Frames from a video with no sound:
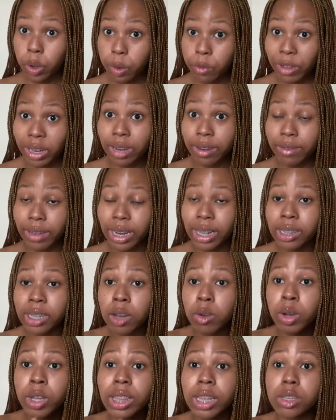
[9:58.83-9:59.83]
They're
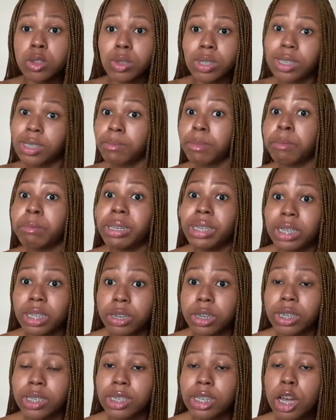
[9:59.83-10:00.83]
going there to see Mommy
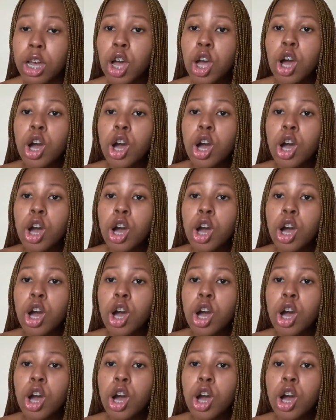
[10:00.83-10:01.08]
Dearest.